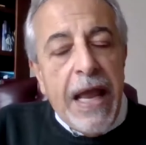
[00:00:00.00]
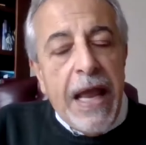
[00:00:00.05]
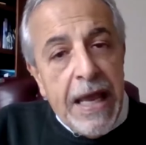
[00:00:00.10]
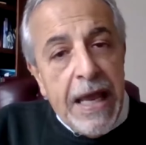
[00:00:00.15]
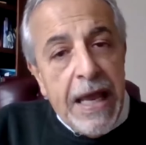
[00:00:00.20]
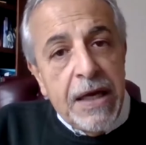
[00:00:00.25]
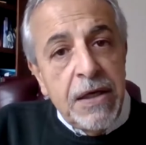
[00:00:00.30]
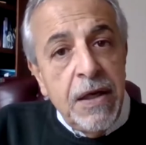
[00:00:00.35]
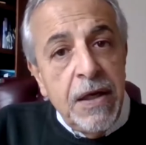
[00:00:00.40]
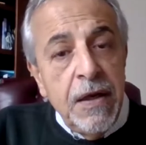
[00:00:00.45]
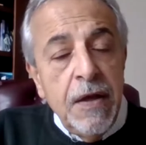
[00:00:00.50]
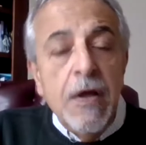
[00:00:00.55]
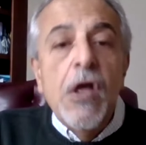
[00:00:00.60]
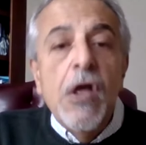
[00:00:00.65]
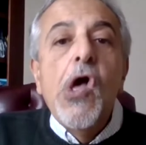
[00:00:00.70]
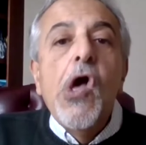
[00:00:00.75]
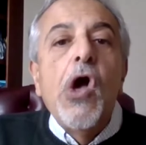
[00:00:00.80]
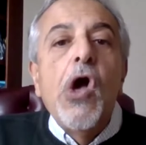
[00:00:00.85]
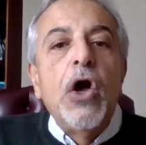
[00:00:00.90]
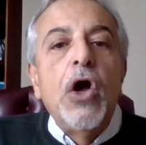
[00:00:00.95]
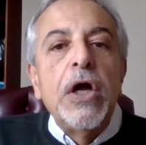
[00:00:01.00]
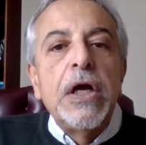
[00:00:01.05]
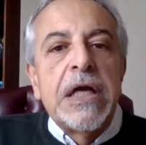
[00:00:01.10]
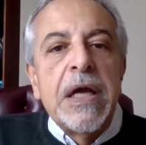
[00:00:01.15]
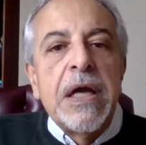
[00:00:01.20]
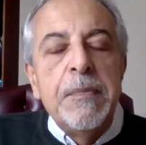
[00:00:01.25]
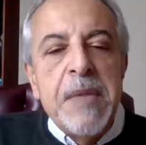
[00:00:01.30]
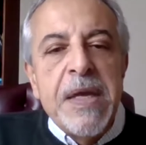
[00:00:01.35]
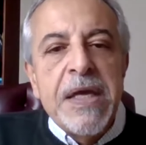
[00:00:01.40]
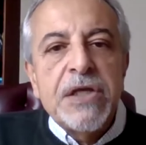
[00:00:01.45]
And
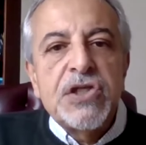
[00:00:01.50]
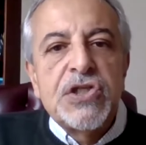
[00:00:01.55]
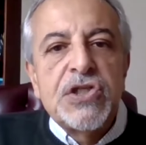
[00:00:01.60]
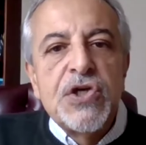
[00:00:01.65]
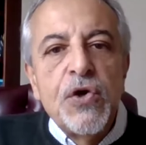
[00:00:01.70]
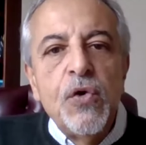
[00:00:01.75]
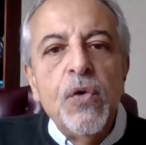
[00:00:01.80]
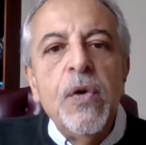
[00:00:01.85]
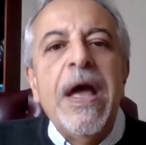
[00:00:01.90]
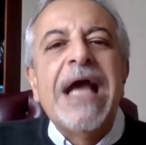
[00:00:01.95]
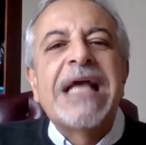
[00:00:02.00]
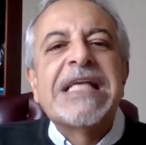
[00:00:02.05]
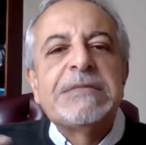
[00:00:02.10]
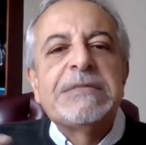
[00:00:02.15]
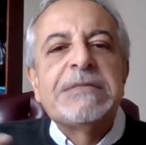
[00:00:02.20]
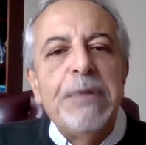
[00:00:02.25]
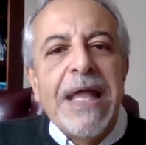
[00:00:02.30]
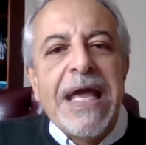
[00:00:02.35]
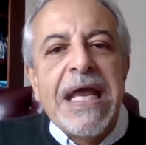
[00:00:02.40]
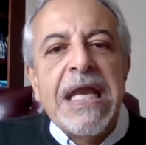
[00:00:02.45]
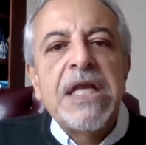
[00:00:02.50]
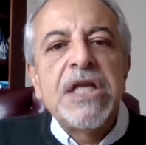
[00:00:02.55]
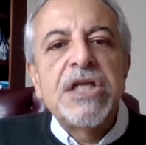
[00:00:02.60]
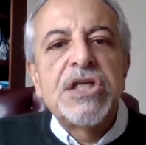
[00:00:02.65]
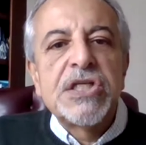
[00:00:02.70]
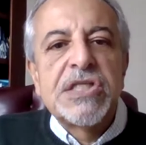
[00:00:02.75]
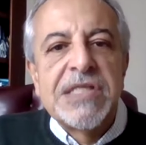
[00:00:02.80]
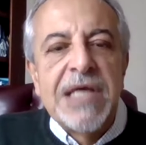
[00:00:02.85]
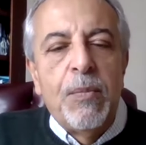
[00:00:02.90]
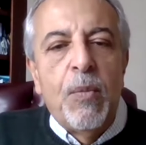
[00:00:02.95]
commit to
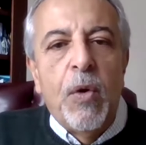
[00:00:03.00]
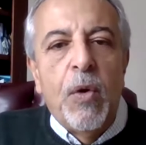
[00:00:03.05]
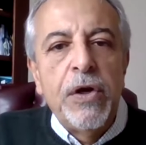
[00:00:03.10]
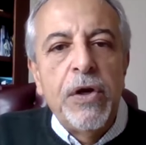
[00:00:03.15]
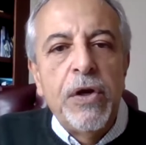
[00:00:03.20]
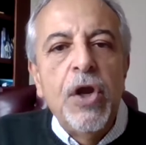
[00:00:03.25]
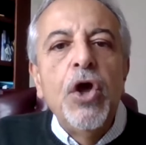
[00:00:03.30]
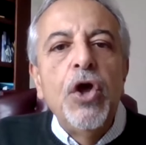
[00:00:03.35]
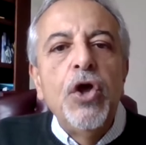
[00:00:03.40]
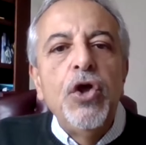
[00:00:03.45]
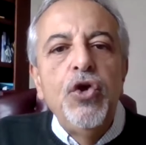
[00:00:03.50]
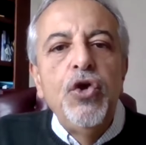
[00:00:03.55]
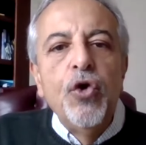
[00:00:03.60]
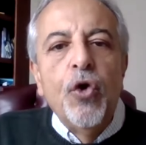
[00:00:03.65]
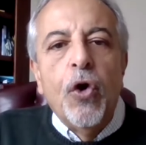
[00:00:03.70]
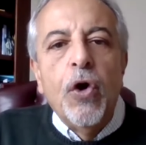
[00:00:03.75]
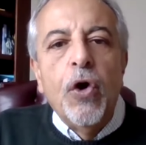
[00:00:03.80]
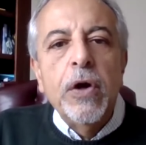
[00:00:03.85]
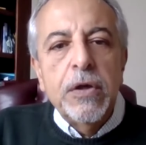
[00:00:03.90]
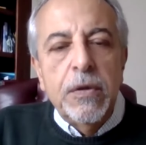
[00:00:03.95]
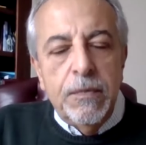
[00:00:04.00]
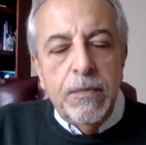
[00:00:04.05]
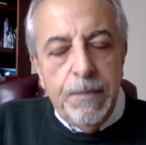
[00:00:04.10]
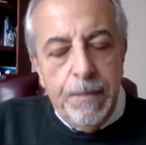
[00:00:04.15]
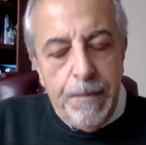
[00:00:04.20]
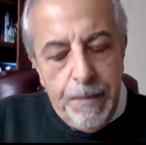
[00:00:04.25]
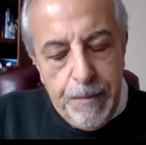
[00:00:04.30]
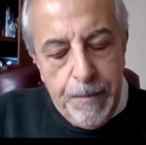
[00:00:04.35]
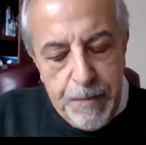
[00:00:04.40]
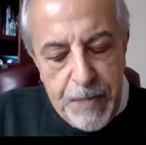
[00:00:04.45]
explaining to someone your
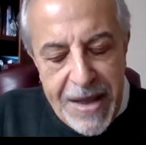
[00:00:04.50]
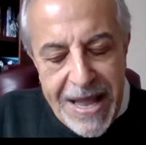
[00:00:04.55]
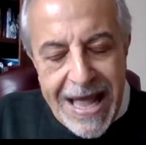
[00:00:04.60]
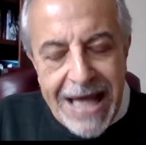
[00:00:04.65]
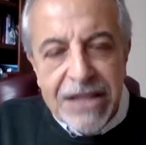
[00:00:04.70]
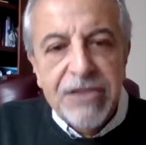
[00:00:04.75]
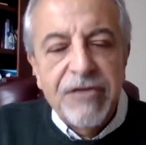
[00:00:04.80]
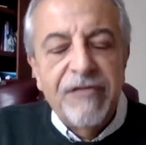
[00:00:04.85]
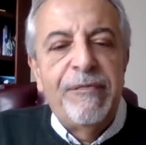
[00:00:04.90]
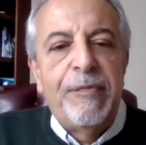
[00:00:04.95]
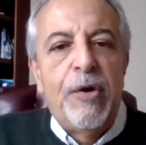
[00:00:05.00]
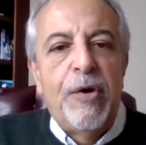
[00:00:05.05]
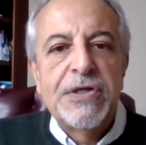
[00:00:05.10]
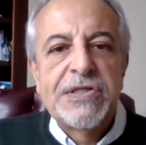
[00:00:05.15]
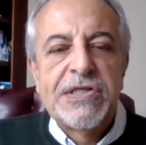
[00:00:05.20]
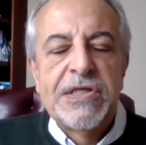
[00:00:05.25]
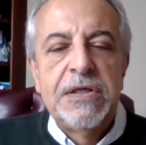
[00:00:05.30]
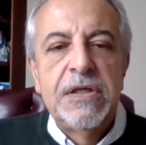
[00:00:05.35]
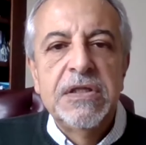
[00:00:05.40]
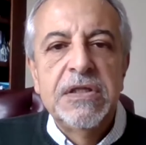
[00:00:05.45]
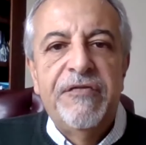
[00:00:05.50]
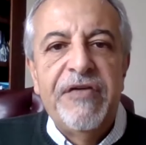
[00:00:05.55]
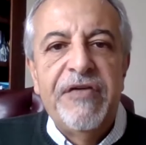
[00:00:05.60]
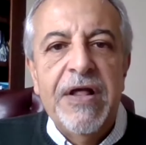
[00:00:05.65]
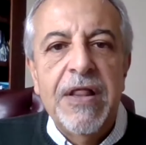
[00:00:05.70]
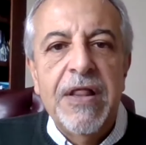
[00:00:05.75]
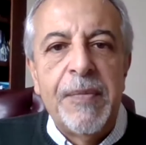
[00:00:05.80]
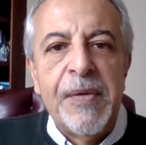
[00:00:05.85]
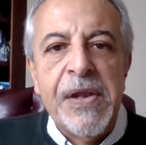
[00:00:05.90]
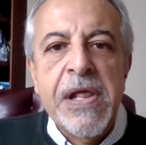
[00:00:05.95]
path of personal
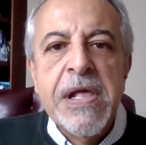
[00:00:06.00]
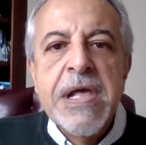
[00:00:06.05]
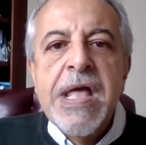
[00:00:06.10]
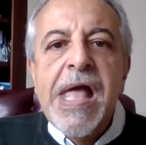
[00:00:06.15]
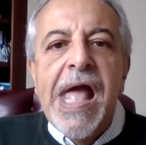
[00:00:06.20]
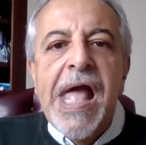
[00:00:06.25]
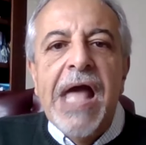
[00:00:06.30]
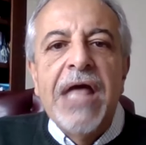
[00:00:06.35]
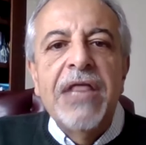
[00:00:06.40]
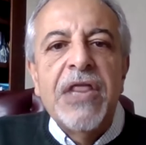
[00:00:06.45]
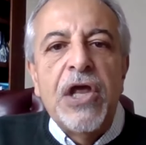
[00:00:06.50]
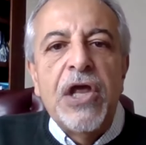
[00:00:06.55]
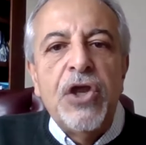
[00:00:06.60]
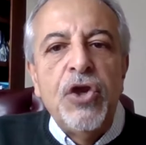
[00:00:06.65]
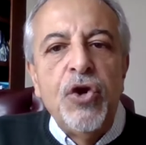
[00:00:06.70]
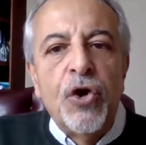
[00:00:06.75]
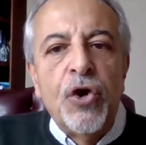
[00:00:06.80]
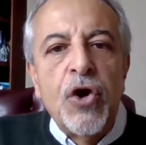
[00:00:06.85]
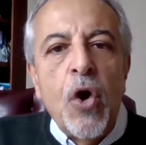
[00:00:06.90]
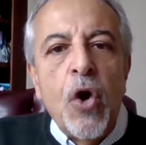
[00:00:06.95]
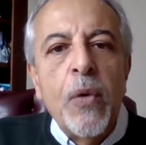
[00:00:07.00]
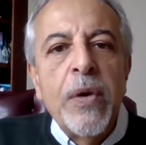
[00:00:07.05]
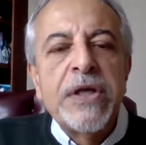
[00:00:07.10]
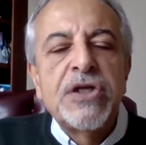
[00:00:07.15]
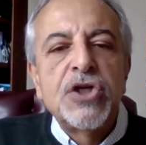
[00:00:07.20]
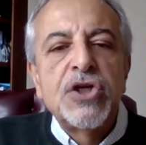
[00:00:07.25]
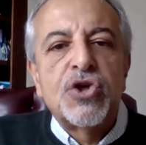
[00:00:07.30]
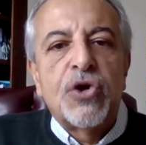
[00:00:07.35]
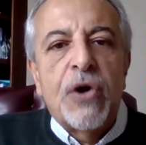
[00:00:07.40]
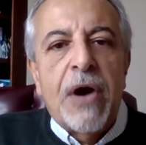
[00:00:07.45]
development, and that you're
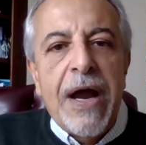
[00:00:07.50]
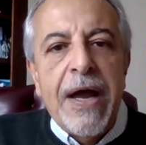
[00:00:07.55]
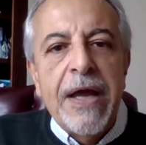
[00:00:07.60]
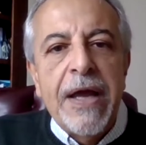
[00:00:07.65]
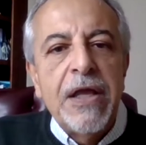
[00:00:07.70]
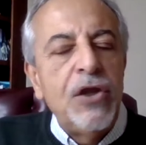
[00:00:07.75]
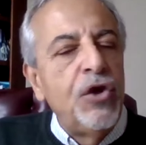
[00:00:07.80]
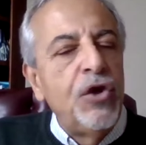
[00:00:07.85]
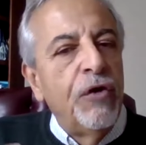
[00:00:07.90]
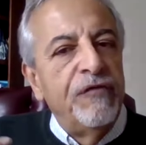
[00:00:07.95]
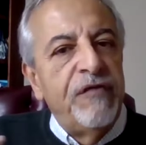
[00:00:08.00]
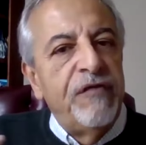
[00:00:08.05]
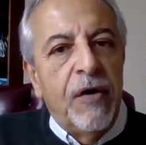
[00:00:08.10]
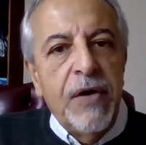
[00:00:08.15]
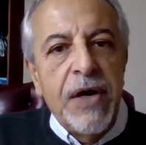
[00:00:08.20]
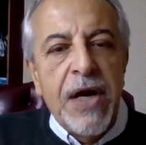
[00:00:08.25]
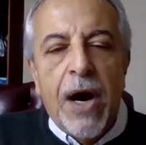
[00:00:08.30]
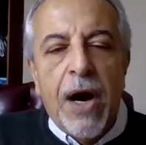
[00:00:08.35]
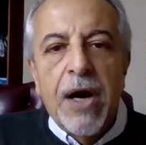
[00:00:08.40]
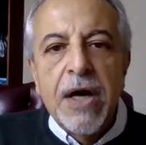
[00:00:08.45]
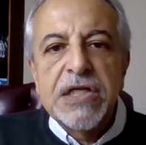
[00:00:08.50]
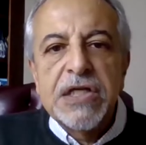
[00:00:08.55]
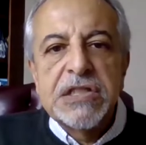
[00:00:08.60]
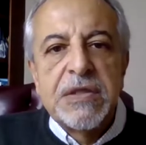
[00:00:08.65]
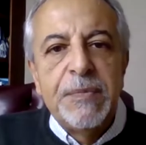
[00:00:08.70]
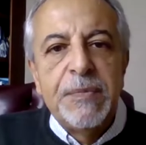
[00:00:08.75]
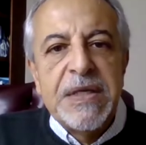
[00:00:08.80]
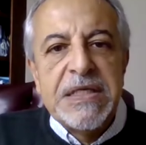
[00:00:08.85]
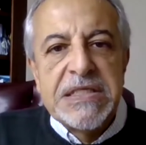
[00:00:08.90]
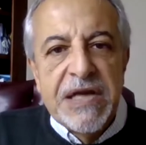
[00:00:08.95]
going to try your very
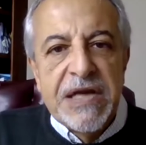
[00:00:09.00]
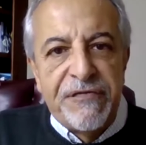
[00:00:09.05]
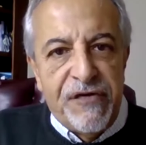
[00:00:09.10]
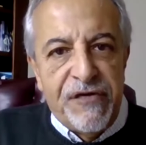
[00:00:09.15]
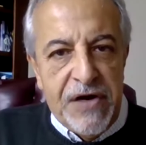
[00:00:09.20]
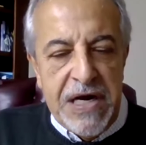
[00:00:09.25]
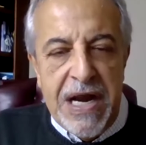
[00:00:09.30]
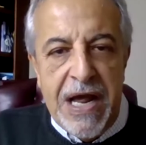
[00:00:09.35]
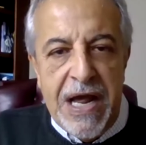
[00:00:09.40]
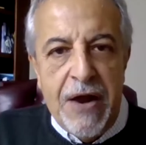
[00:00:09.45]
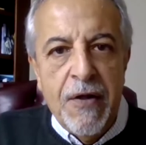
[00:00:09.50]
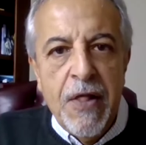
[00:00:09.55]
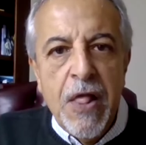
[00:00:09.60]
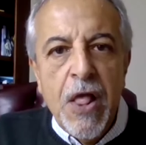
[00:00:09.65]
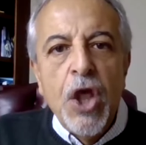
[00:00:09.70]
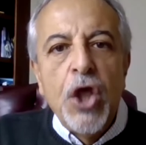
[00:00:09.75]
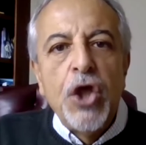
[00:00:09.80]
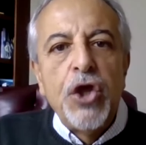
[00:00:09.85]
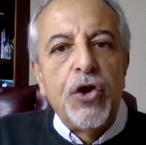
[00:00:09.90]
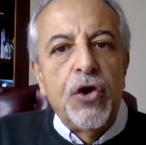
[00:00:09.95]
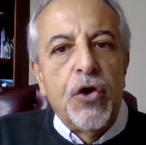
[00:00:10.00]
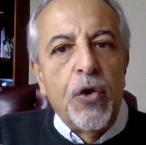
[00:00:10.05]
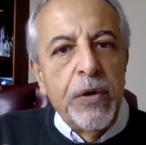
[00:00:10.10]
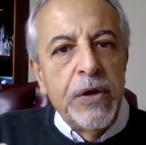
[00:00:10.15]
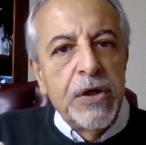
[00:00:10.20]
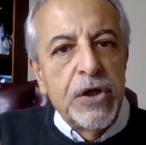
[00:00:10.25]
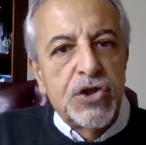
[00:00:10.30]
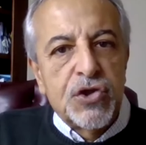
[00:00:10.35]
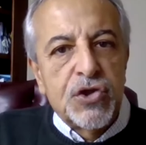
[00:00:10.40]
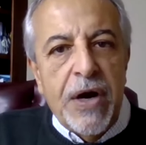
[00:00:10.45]
hardest to be different now. You're
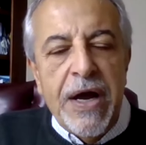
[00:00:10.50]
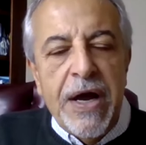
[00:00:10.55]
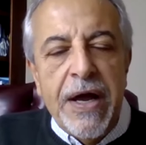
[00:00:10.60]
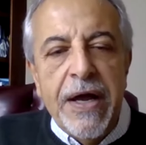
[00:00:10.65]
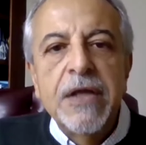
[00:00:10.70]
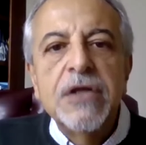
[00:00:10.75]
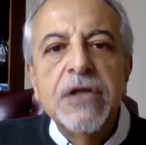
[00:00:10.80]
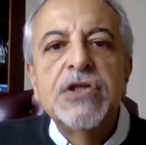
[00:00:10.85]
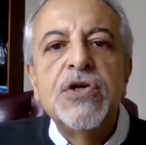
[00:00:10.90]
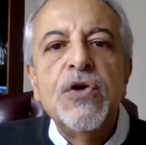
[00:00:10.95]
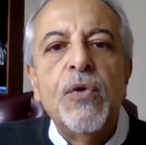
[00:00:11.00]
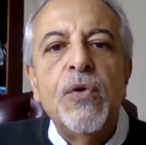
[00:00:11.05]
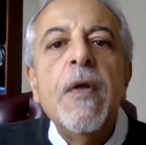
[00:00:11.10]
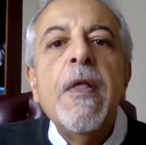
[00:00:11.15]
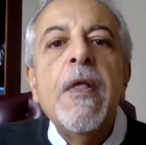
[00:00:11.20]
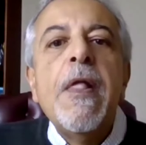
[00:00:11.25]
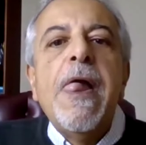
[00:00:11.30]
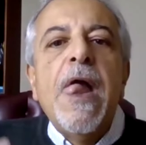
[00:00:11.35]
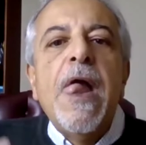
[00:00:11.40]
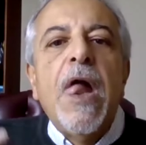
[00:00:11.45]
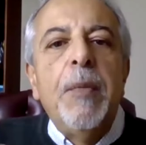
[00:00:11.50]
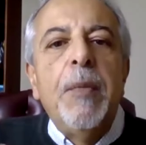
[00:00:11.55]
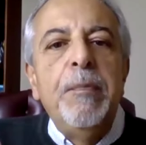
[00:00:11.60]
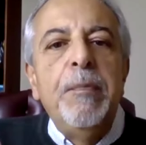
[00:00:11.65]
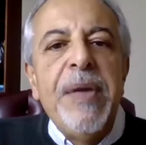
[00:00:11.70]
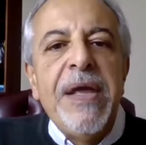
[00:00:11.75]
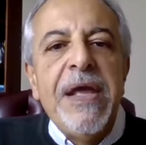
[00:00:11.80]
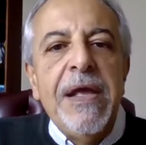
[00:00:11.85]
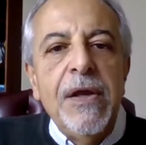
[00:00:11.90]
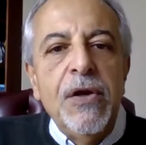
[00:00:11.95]
going to try to
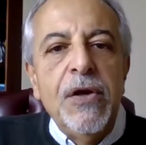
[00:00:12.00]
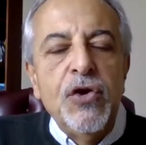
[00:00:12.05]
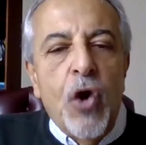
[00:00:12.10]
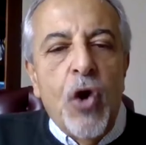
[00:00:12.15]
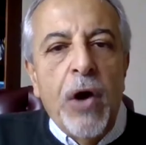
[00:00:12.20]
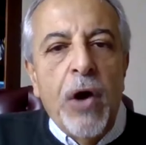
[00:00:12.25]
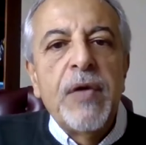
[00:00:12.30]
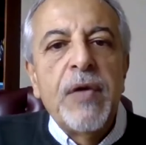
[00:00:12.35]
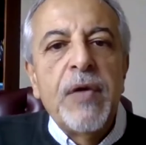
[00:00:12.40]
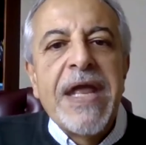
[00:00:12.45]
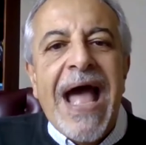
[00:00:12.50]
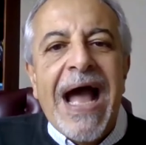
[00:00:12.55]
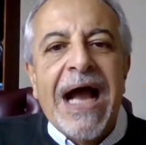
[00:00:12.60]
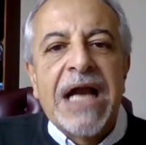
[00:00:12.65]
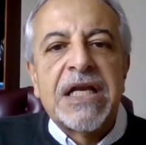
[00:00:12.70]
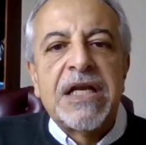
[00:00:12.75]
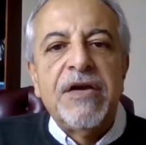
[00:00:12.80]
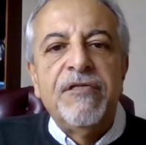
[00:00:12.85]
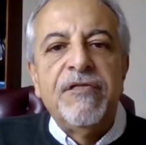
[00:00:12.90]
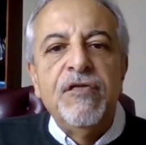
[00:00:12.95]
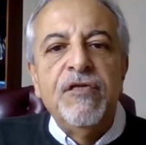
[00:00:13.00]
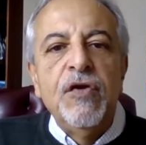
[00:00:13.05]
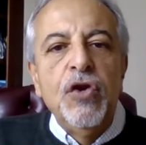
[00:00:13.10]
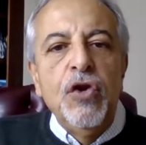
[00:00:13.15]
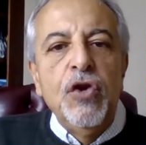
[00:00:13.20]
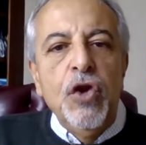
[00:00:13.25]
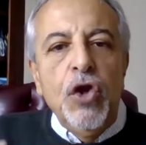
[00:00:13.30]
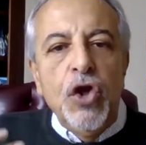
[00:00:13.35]
be non-reactive.